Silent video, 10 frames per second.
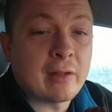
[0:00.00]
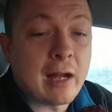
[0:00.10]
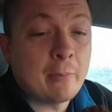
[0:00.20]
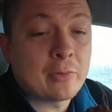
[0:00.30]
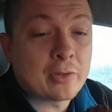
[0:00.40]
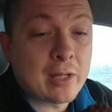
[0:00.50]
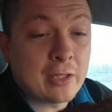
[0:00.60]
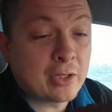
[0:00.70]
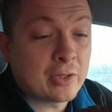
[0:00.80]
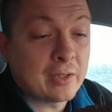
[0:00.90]
I'm just
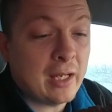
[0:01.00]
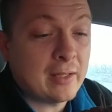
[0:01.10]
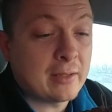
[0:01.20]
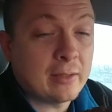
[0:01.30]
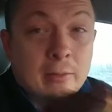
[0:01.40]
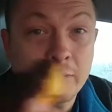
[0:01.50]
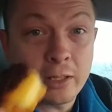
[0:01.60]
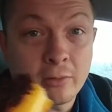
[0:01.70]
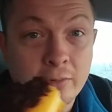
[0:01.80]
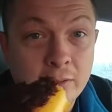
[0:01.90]
anxious to taste it. Here we
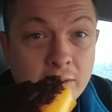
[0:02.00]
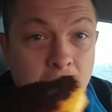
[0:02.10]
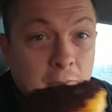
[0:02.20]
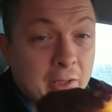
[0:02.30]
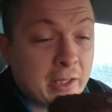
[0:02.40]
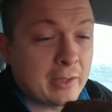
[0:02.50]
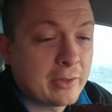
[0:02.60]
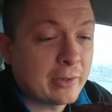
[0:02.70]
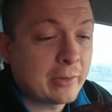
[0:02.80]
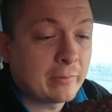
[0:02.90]
go. I want to get
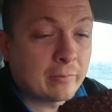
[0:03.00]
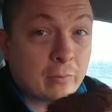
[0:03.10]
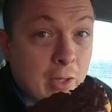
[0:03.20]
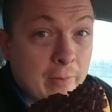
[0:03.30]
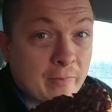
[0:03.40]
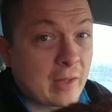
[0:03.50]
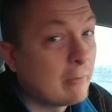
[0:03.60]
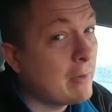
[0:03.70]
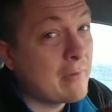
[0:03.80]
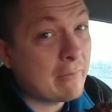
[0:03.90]
into it. Ready?
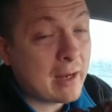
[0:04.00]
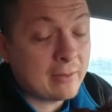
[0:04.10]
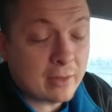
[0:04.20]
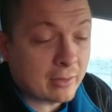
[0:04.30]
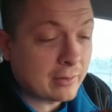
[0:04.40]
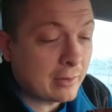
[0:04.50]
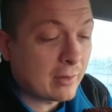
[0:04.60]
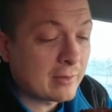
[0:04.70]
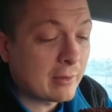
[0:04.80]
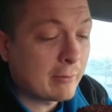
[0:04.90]
We've never had Dunkin'
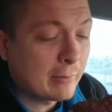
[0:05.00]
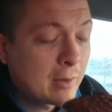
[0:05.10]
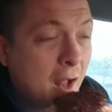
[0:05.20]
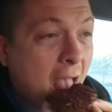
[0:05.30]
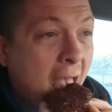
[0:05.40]
Donuts, everyone.